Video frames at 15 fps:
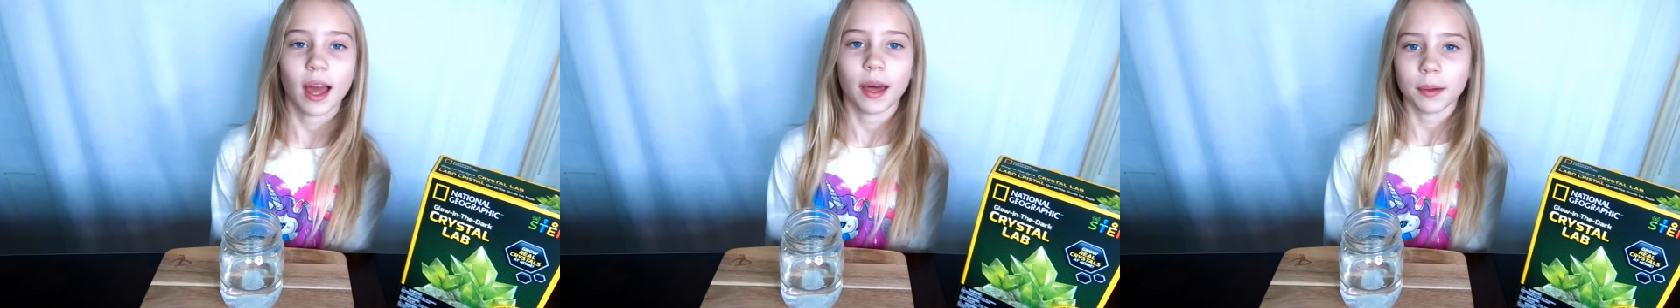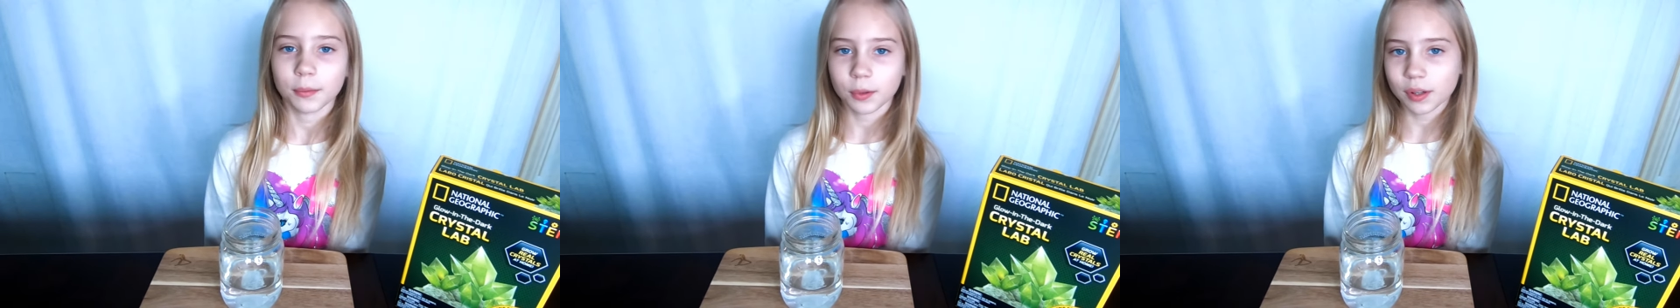
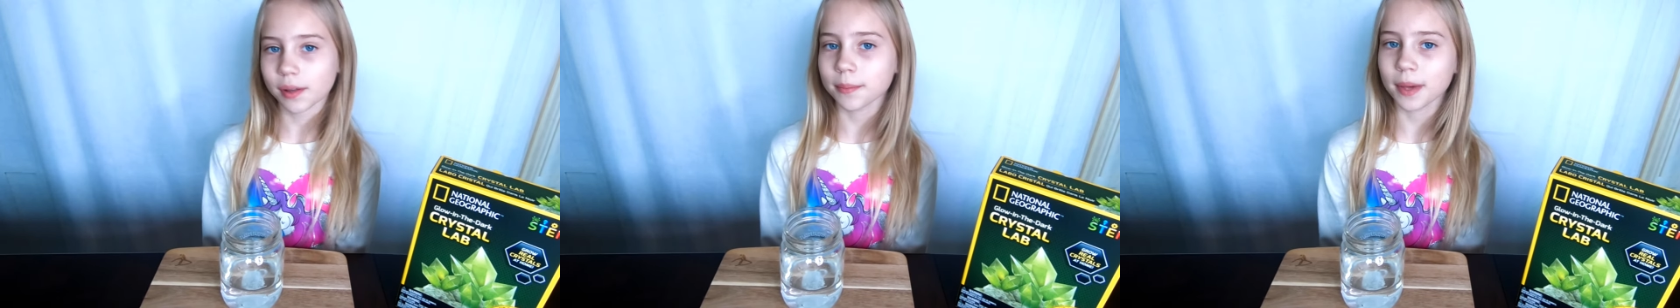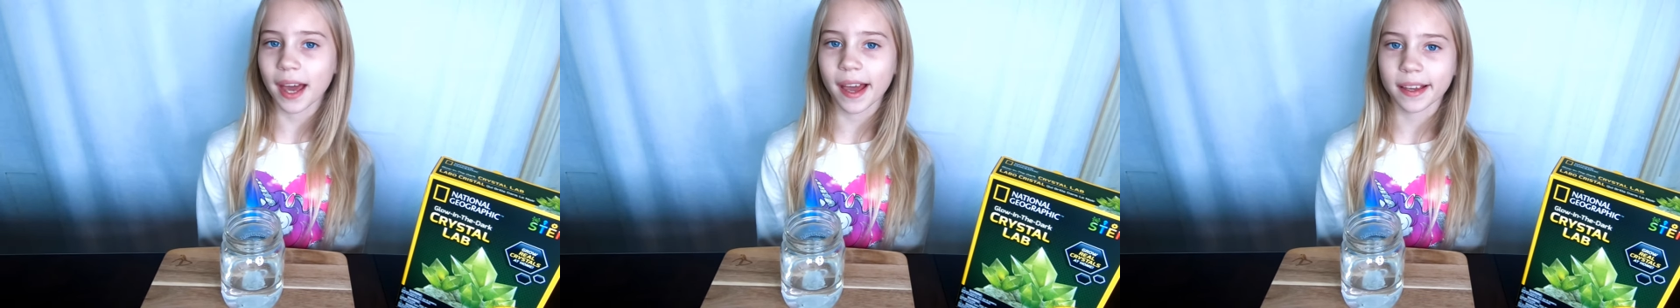and we'll
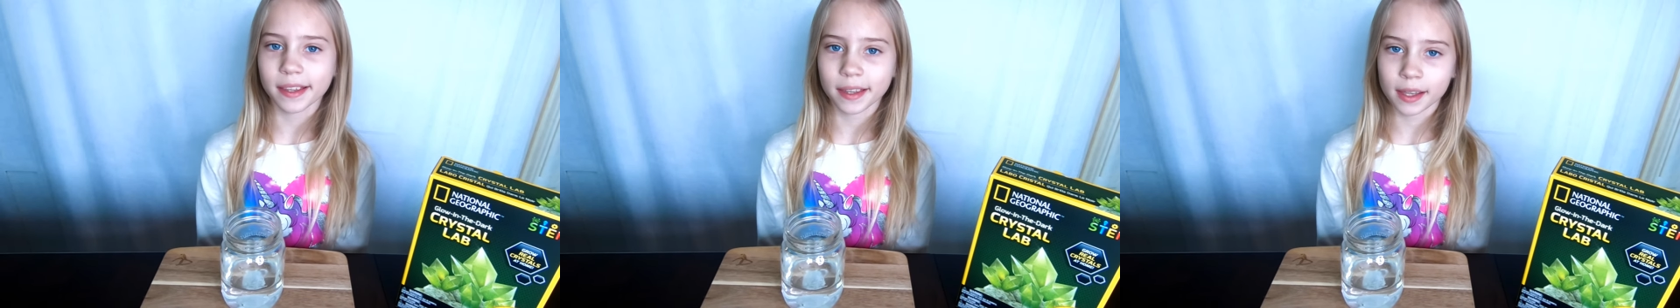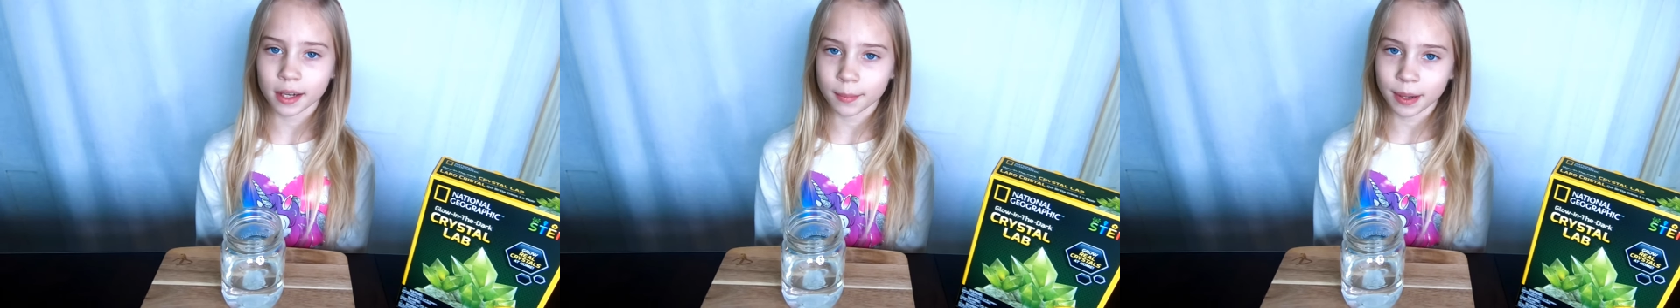come back
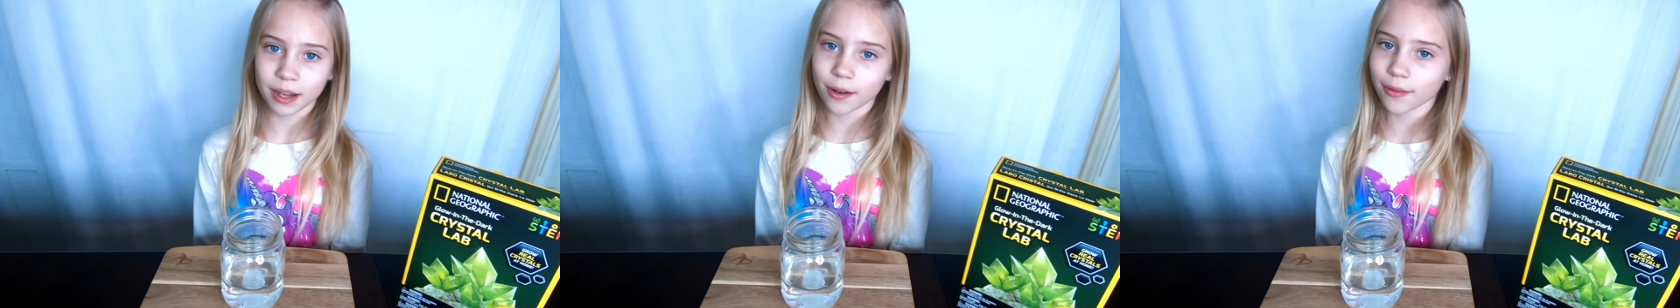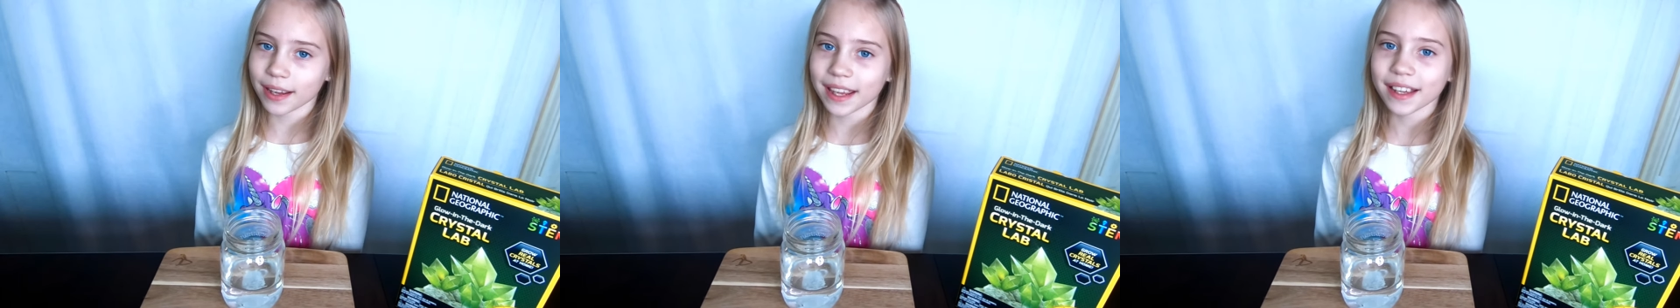in about
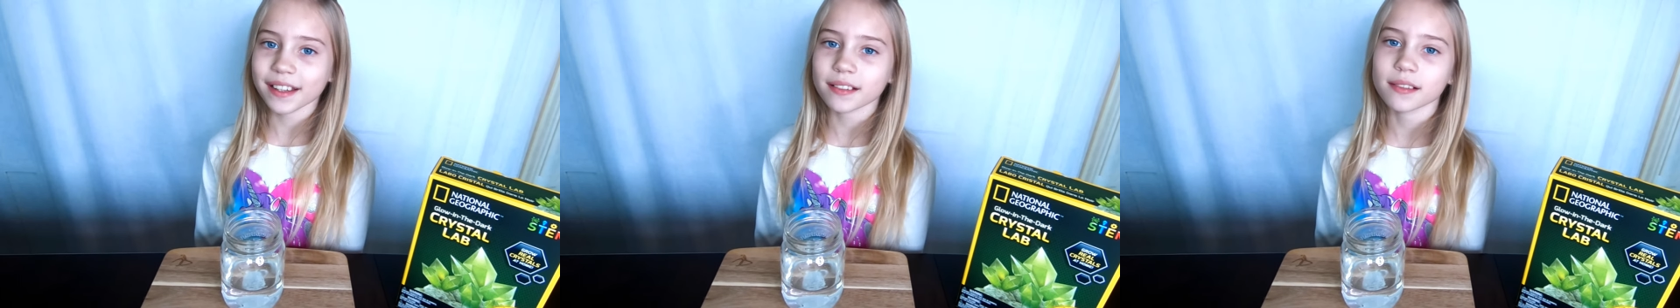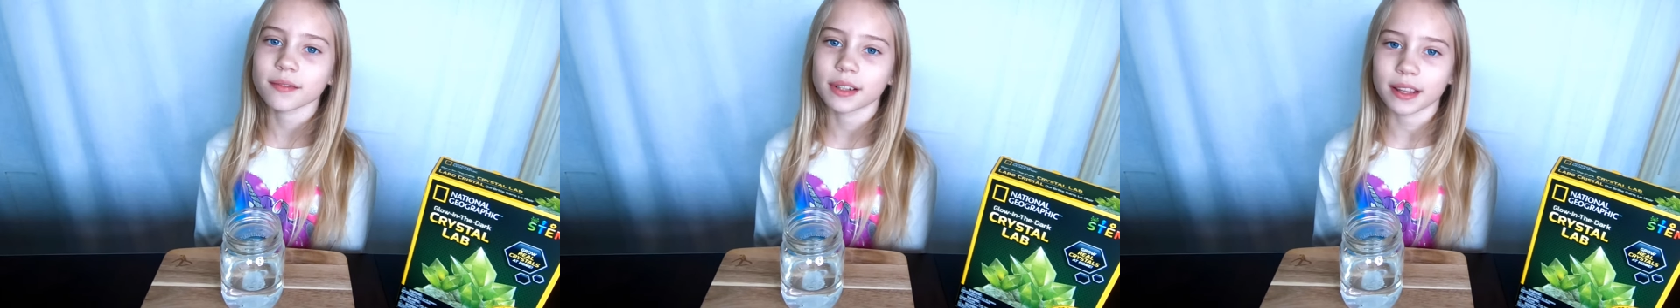a week
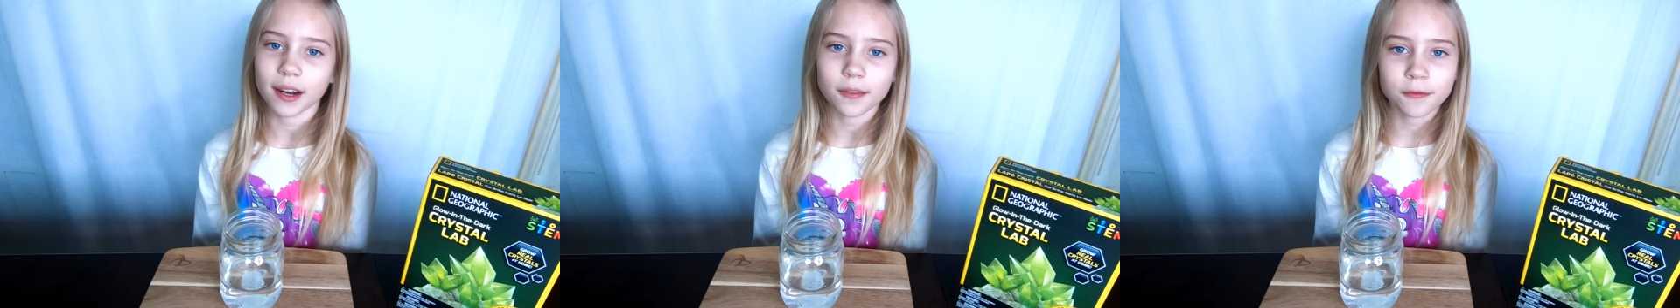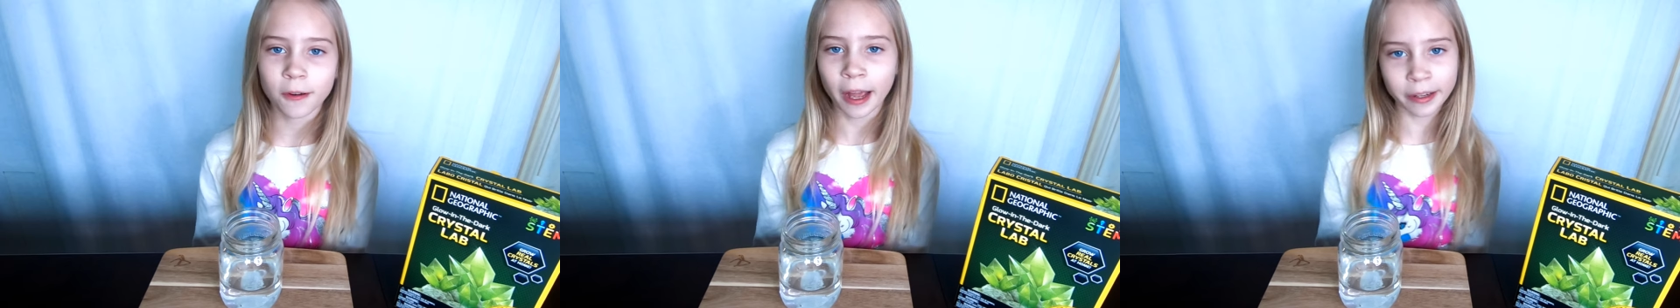with our
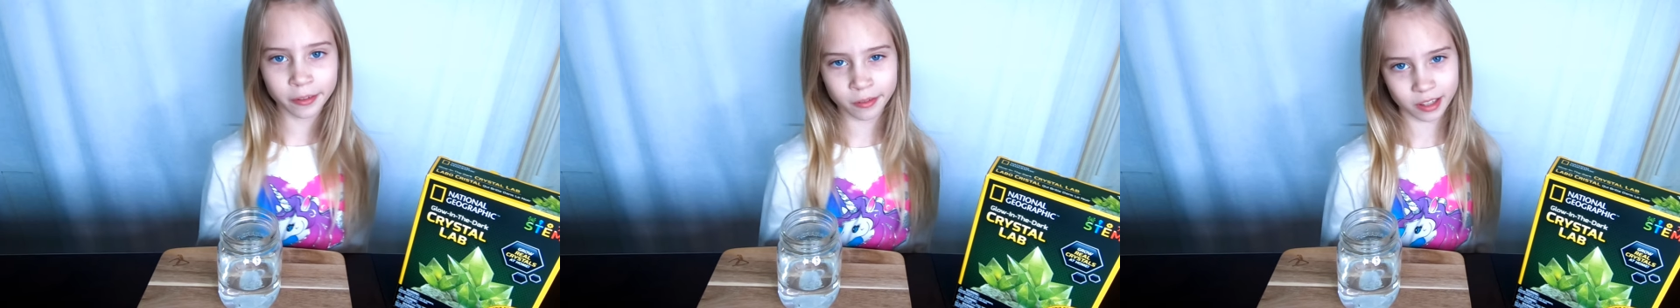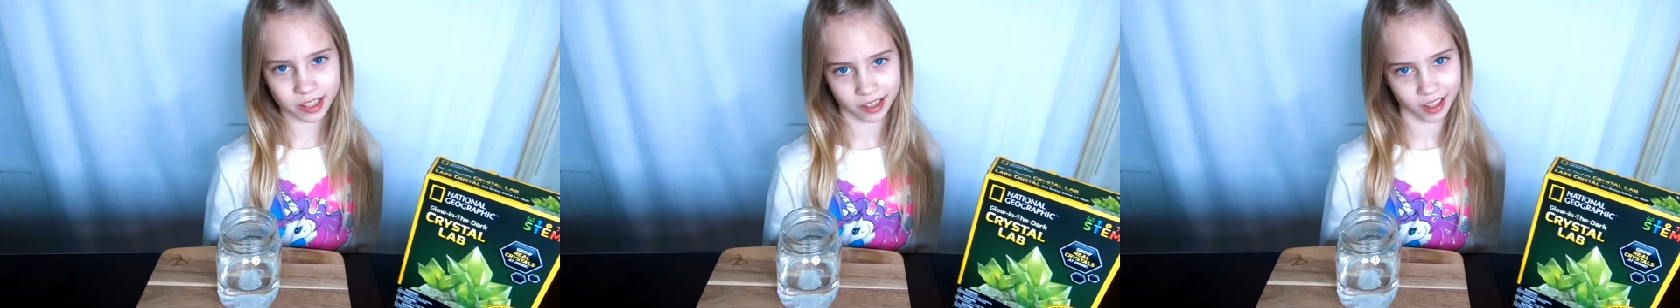
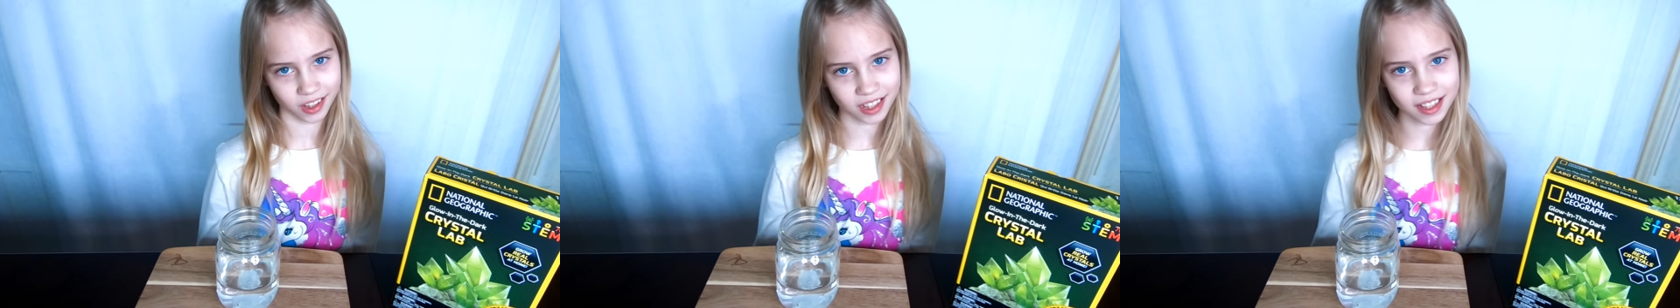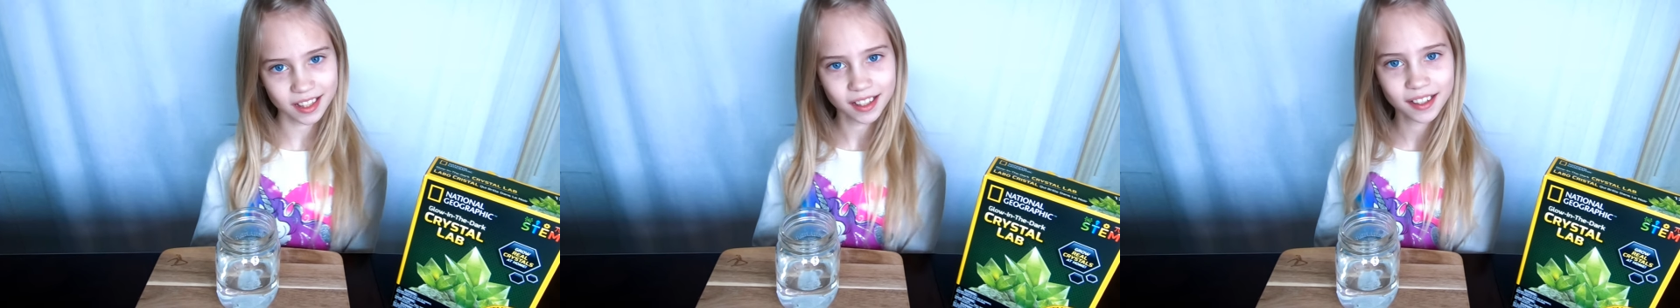final results.